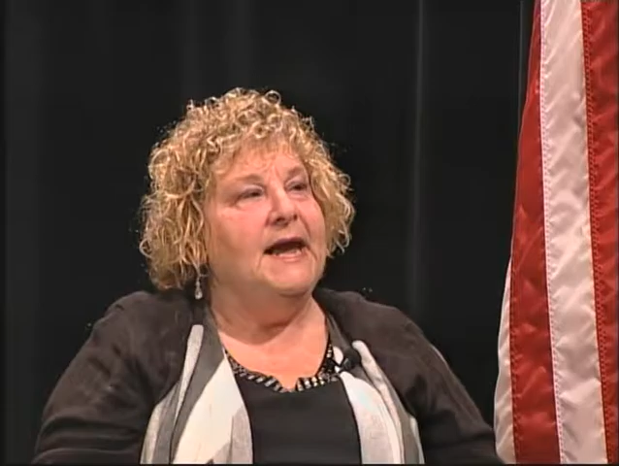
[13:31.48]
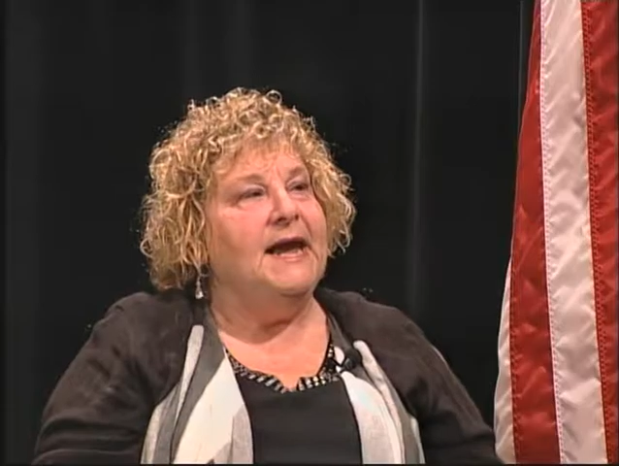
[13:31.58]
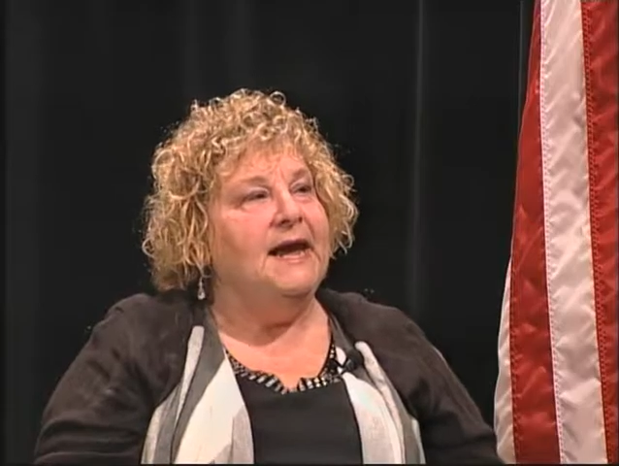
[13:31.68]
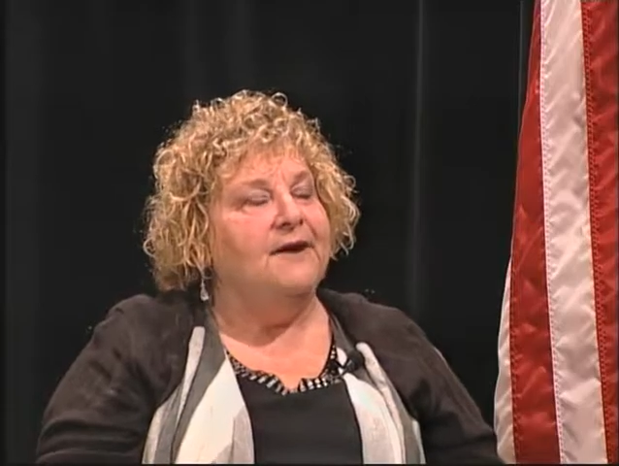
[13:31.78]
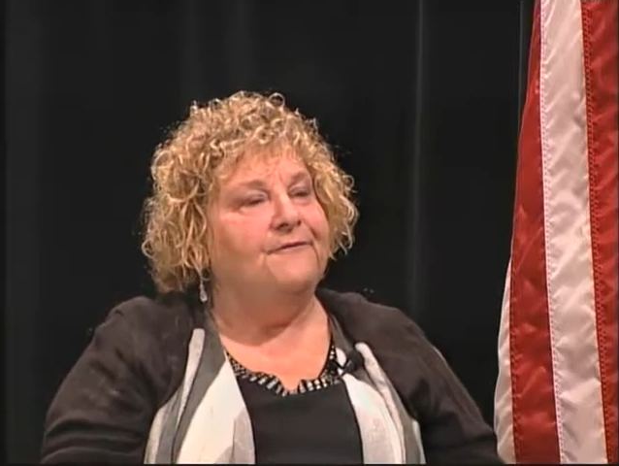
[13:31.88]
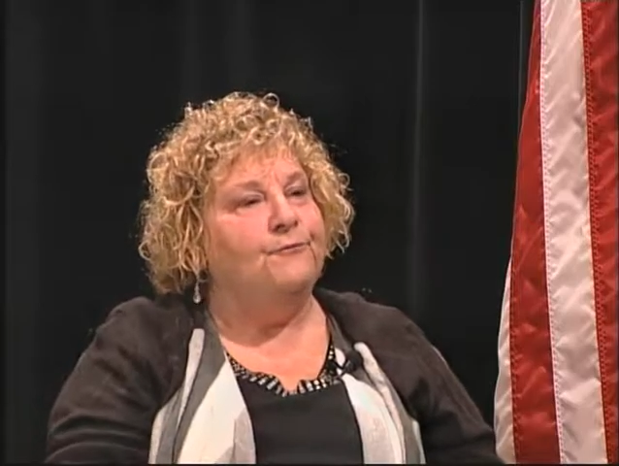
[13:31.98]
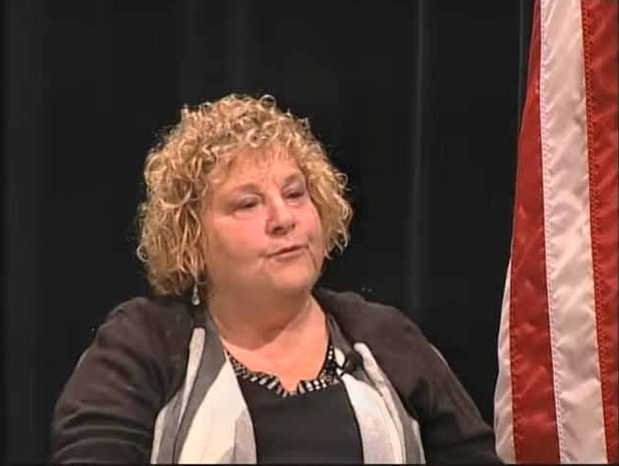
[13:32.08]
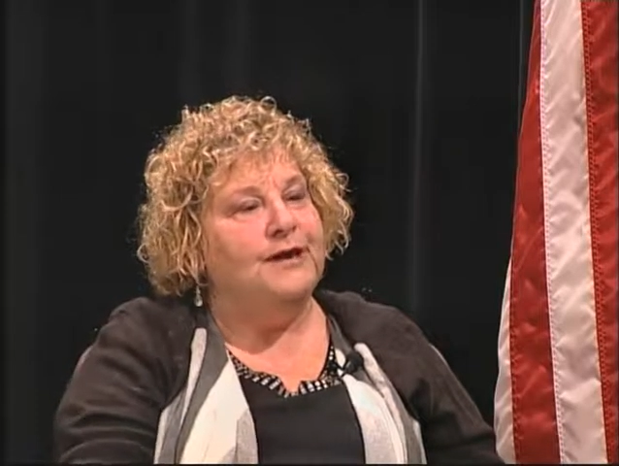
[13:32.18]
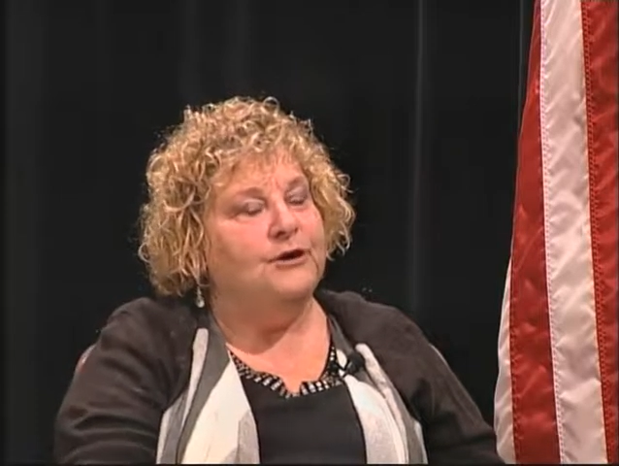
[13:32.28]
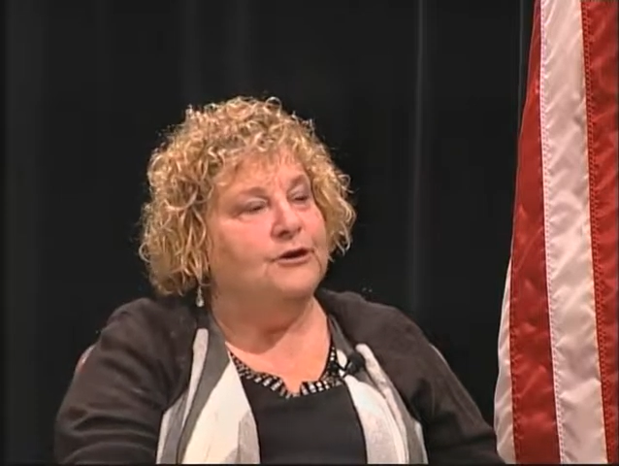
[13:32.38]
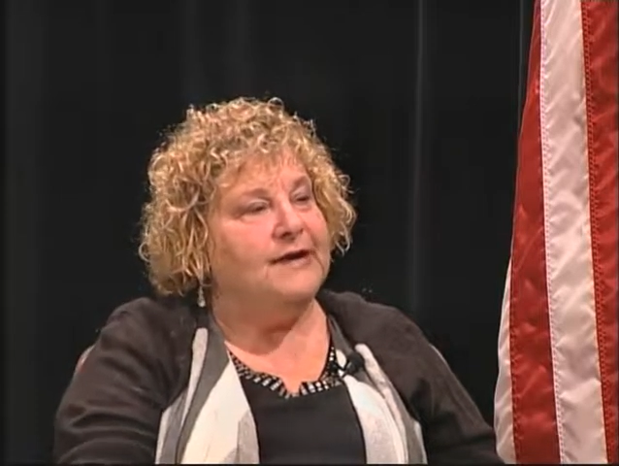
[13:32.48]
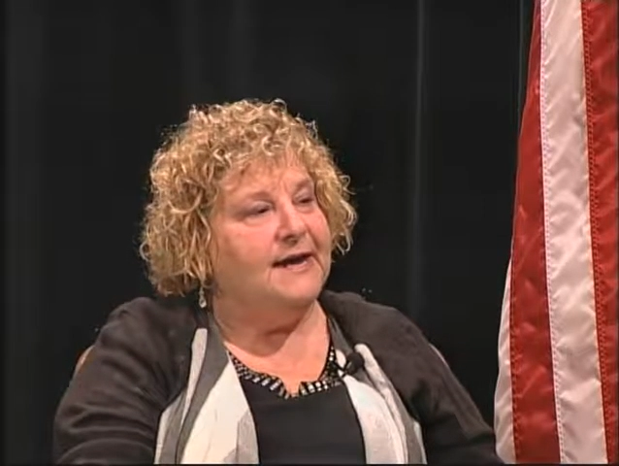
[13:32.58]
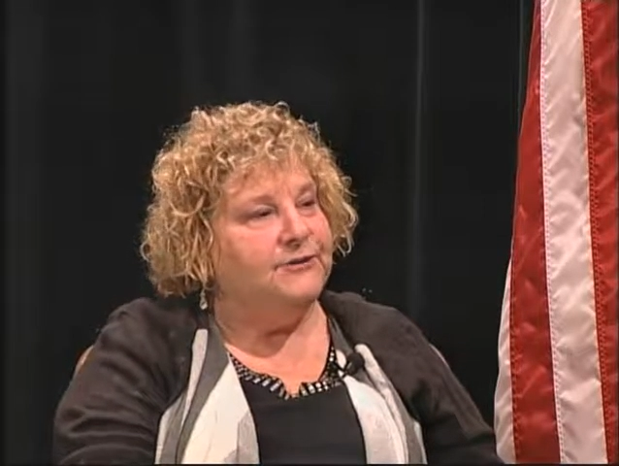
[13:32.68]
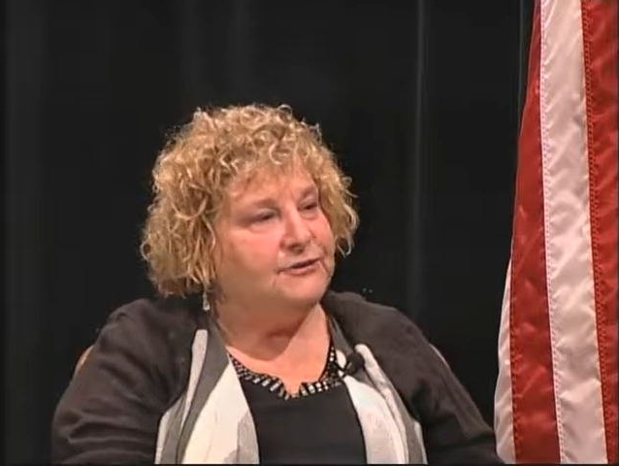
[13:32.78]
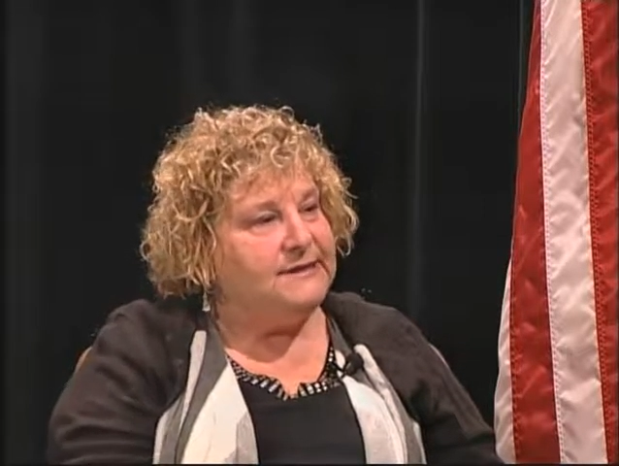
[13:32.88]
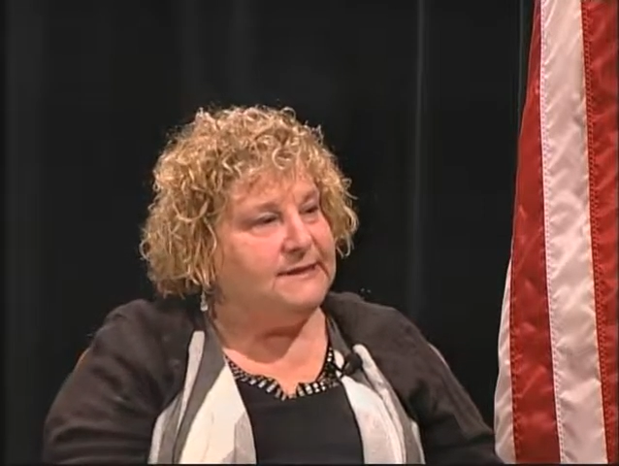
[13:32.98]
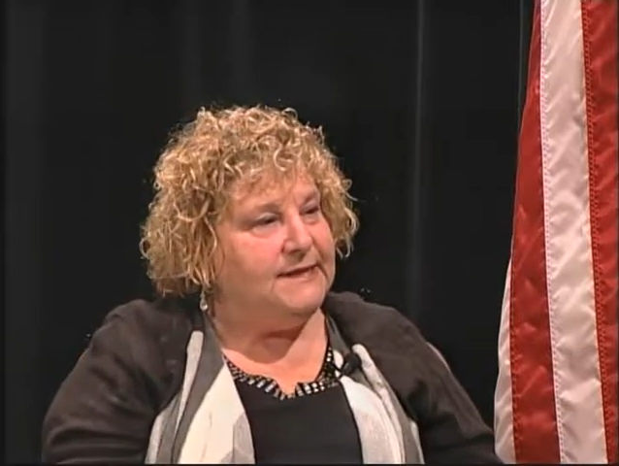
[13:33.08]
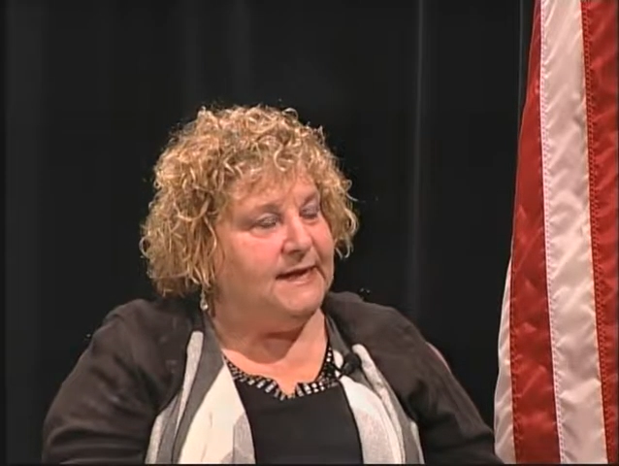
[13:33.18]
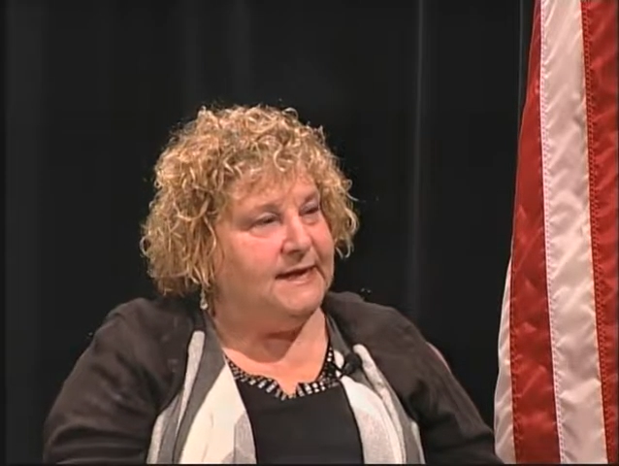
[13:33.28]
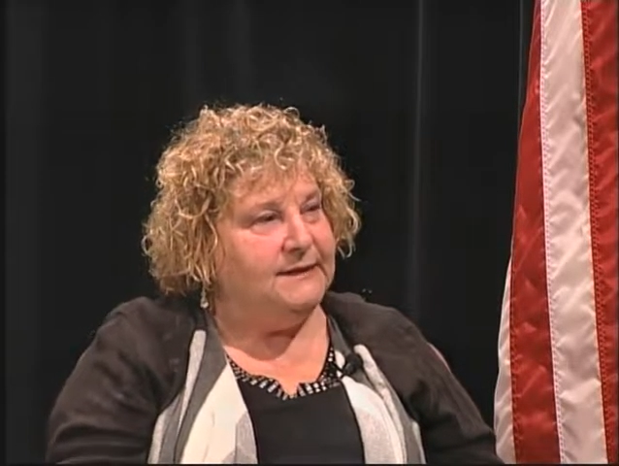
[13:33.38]
if we could
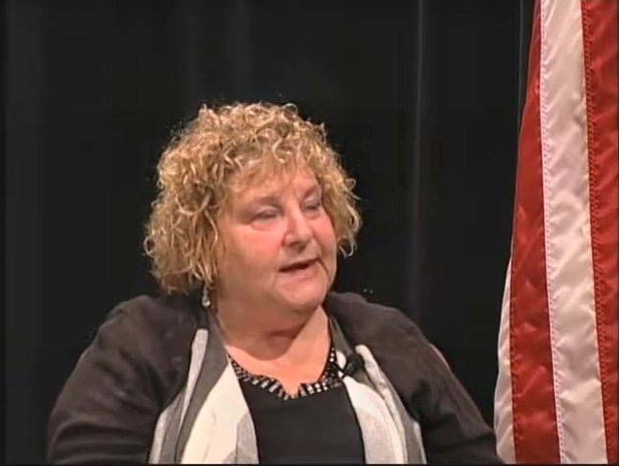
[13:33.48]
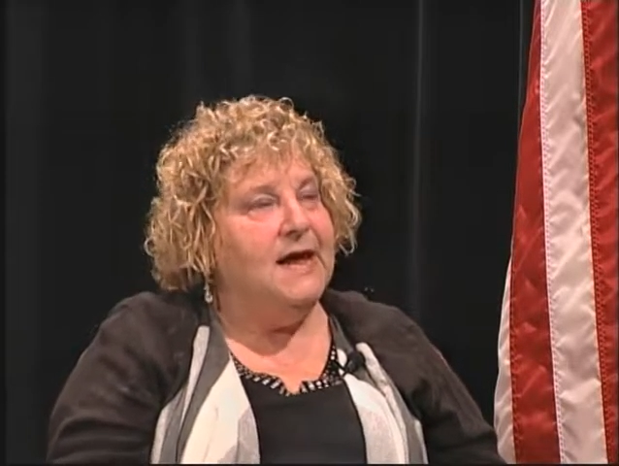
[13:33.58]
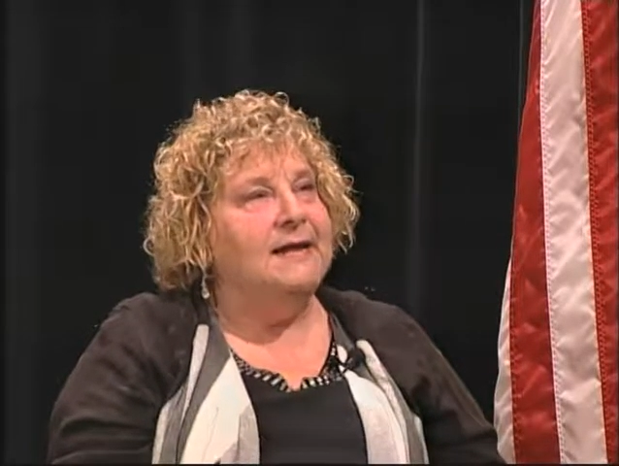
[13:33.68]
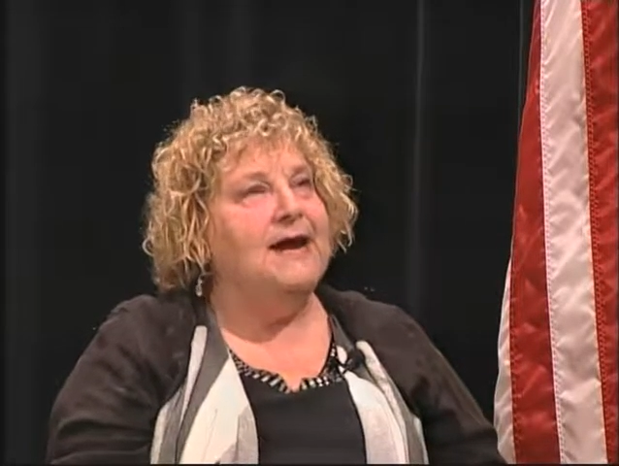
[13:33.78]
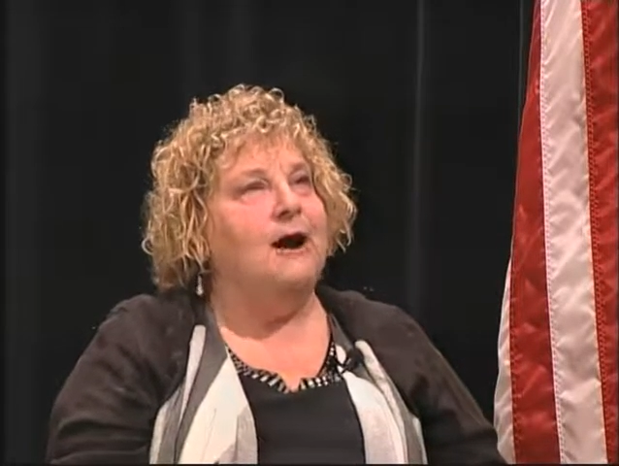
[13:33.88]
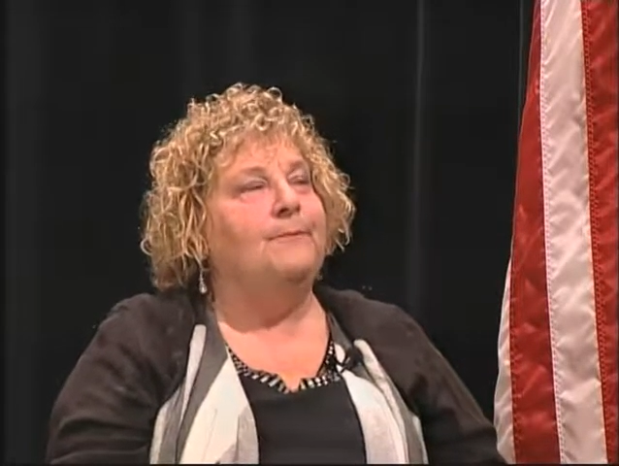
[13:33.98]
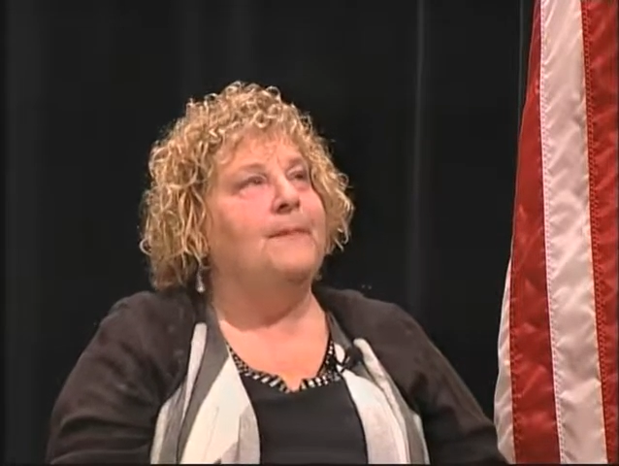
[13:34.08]
understand, now,